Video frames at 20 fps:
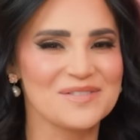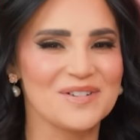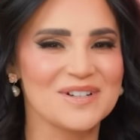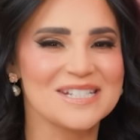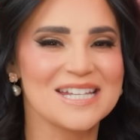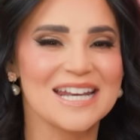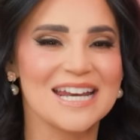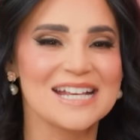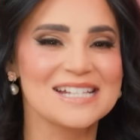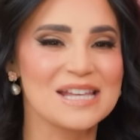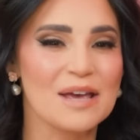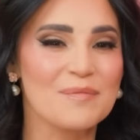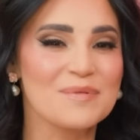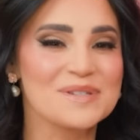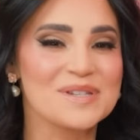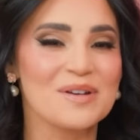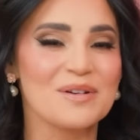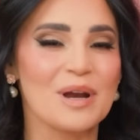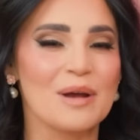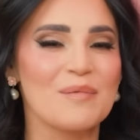For today's
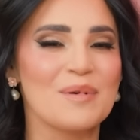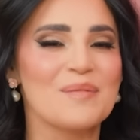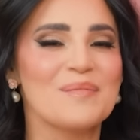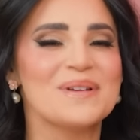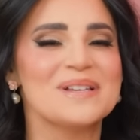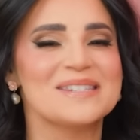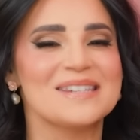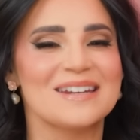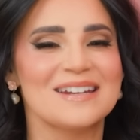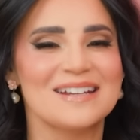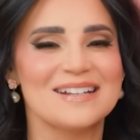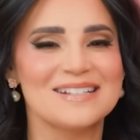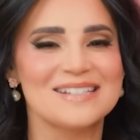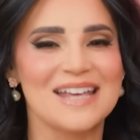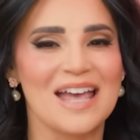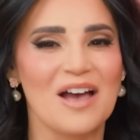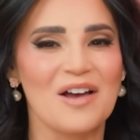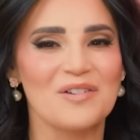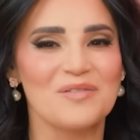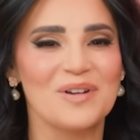episode, I'm going to be sitting
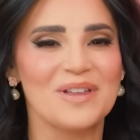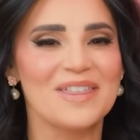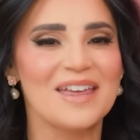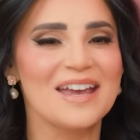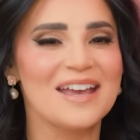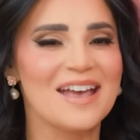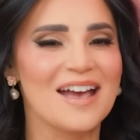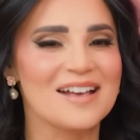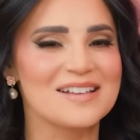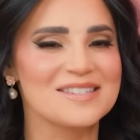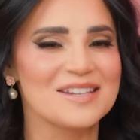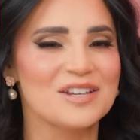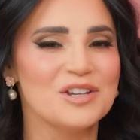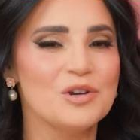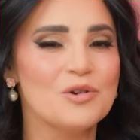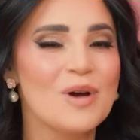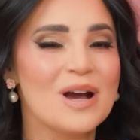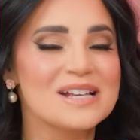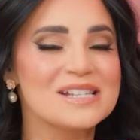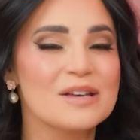down with a guest that
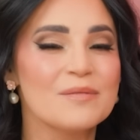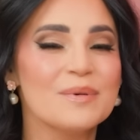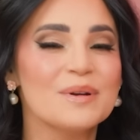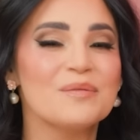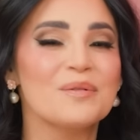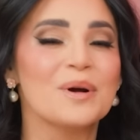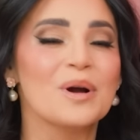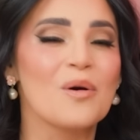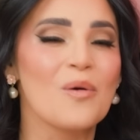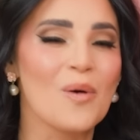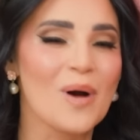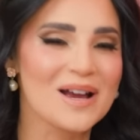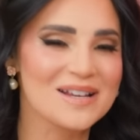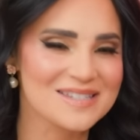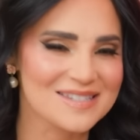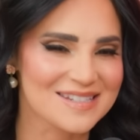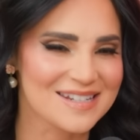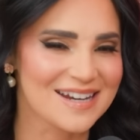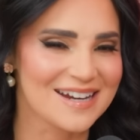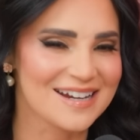you guys have been
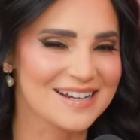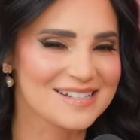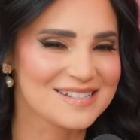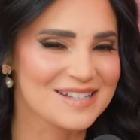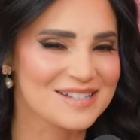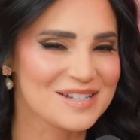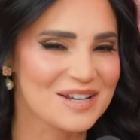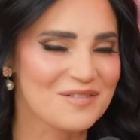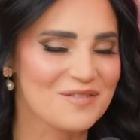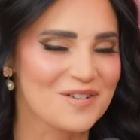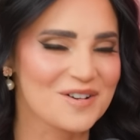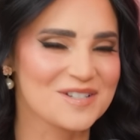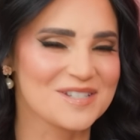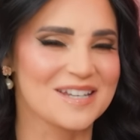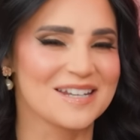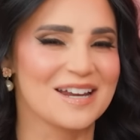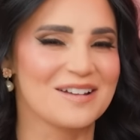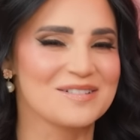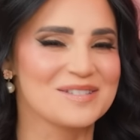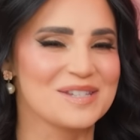requesting since I first
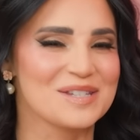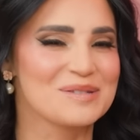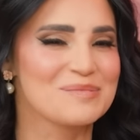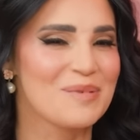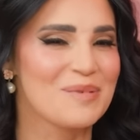announced this